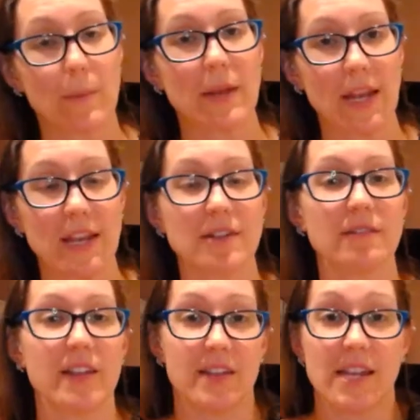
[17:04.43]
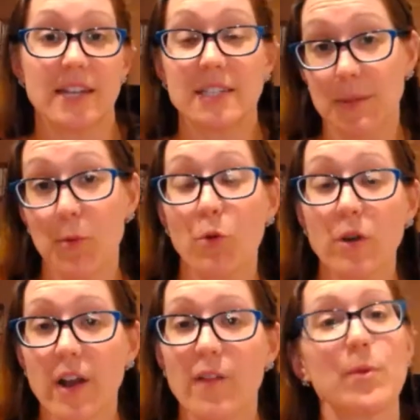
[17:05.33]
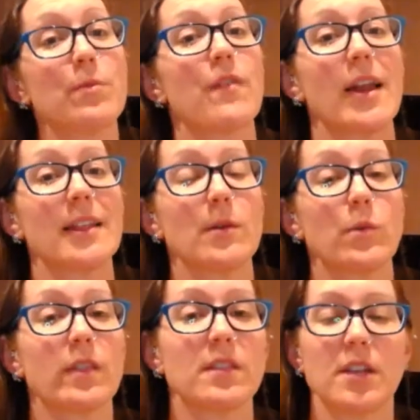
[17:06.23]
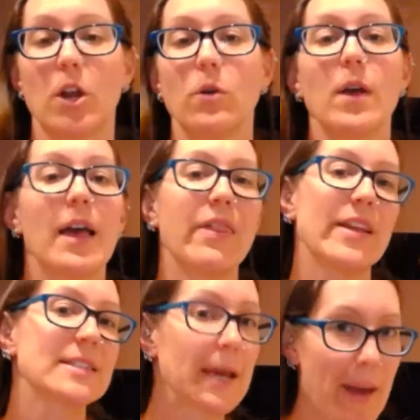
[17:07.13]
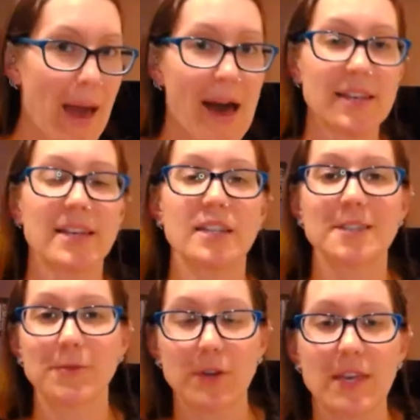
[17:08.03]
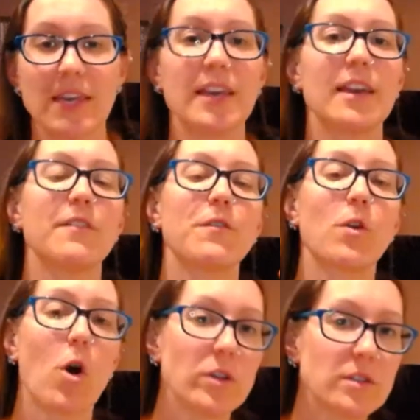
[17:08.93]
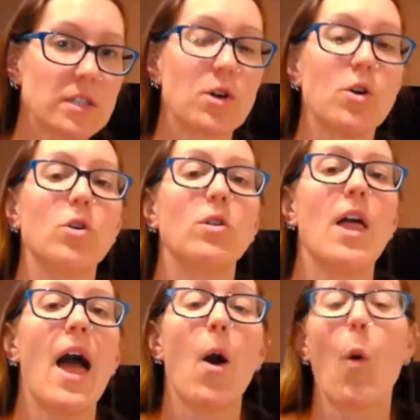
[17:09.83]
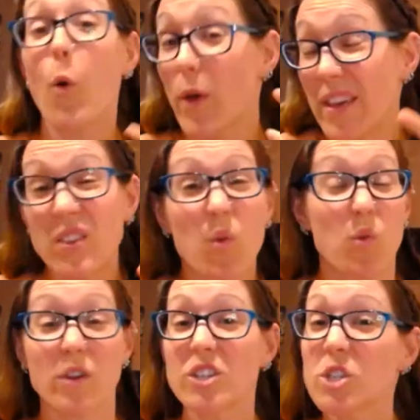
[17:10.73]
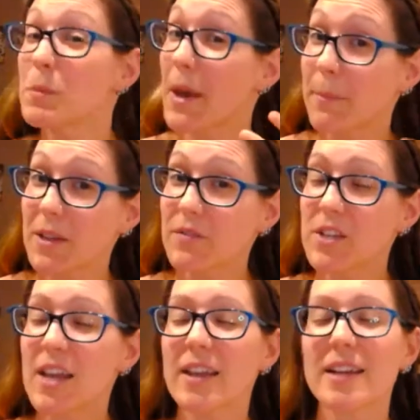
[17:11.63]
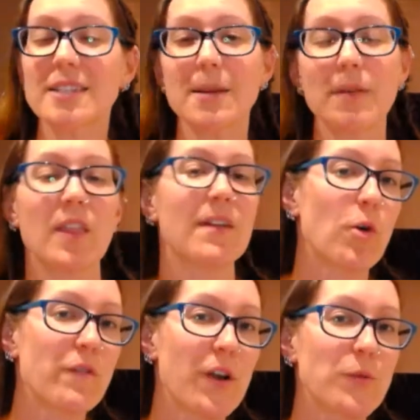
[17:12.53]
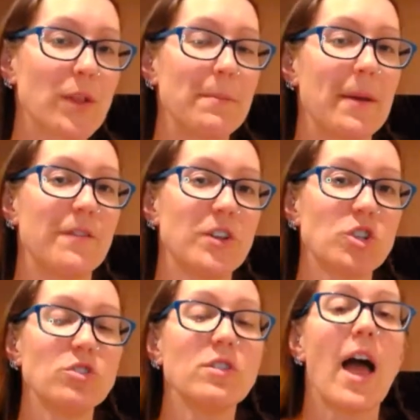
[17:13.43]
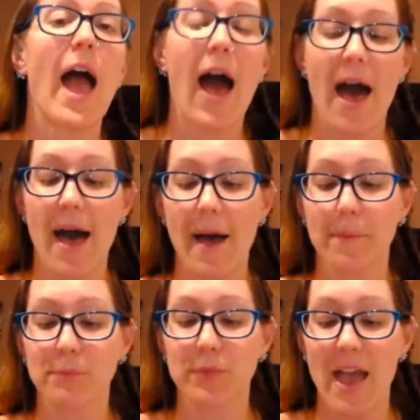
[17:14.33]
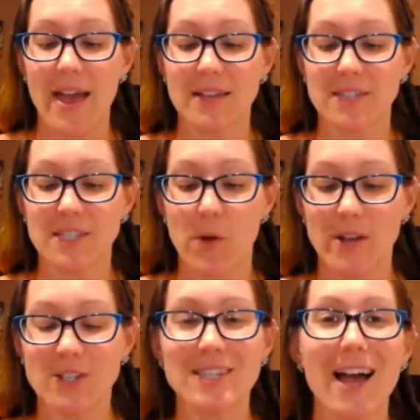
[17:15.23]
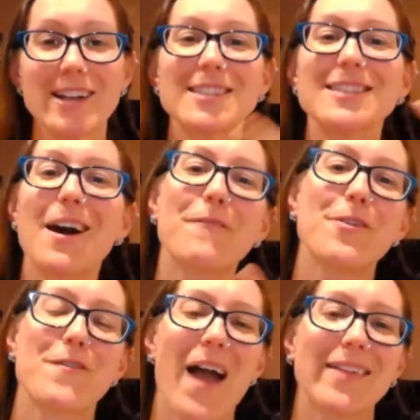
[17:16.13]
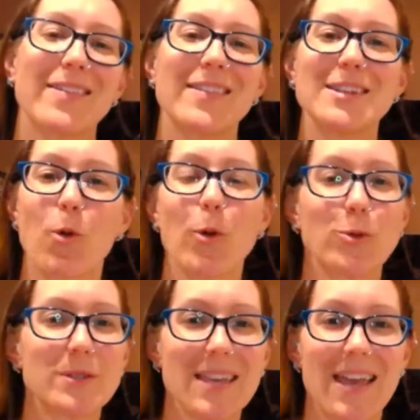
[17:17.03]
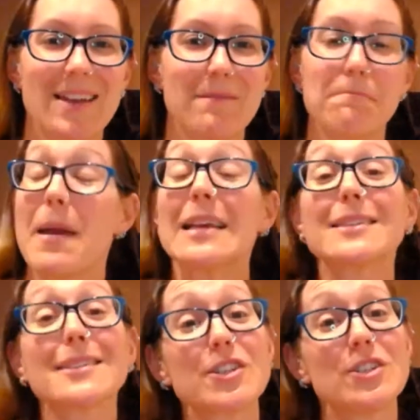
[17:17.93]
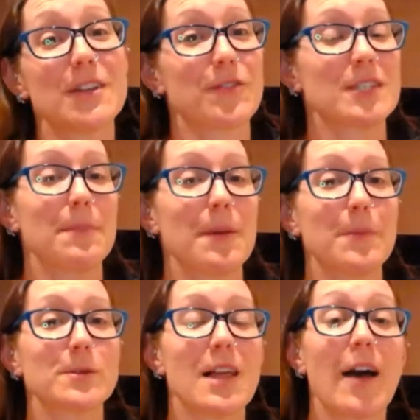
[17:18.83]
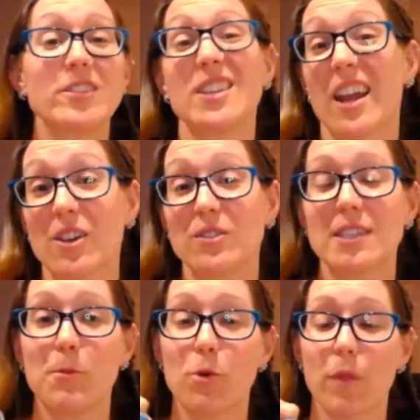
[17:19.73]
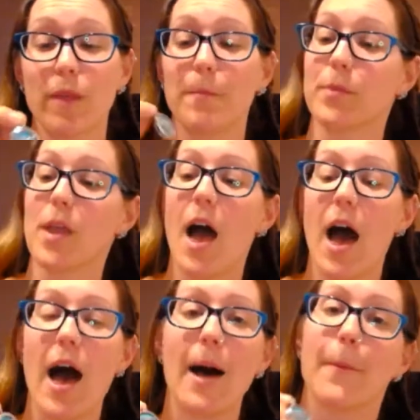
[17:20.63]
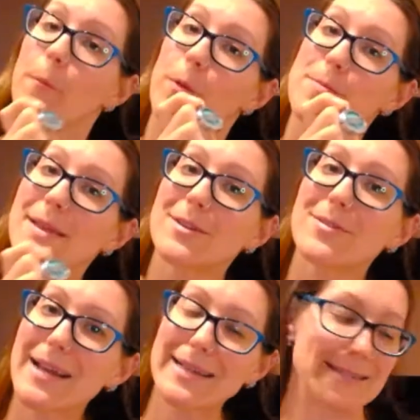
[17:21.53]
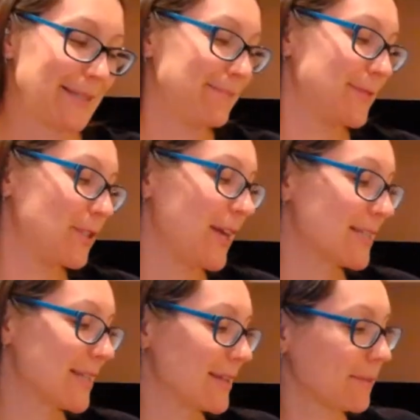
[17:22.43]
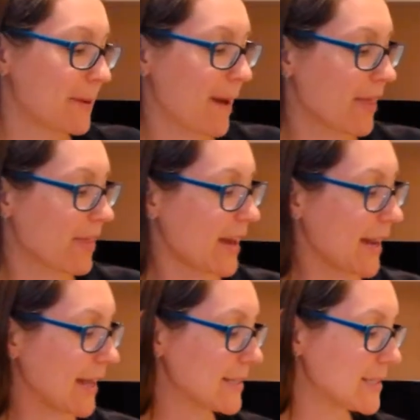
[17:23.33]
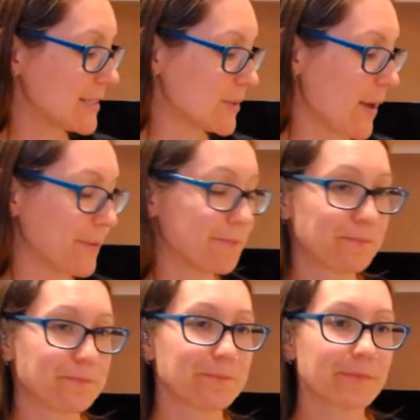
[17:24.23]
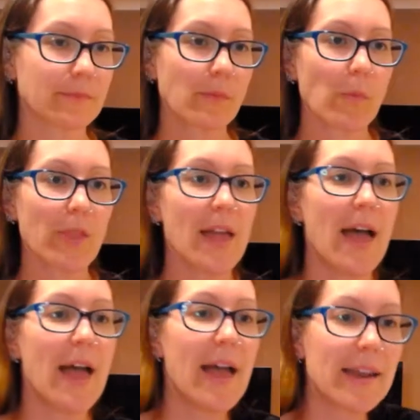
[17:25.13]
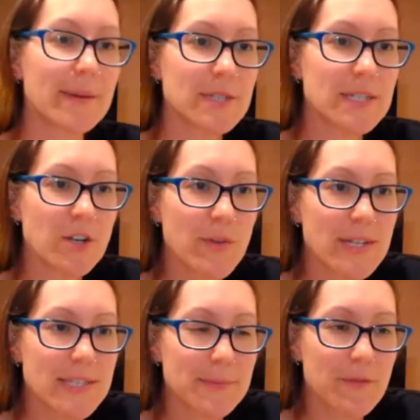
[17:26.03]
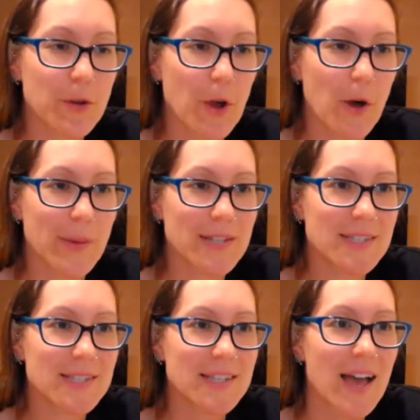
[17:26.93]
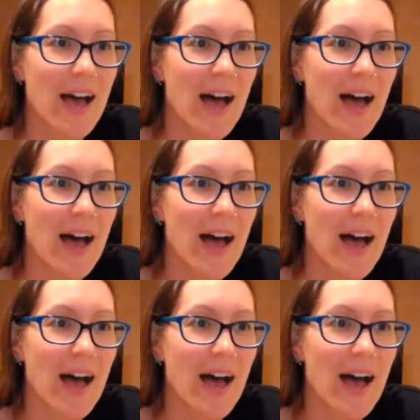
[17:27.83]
women in that need support, I've been providing them with, things like Balance, Forgive, Console, even Orange to be uplifting, and that's something they've all found really beneficial. And so I just love the fact that these oils can make such a difference in people's lives, and that I can support them with my little necklace. So that's a little bit about that necklace as well. And I'm just going to read some of your comments.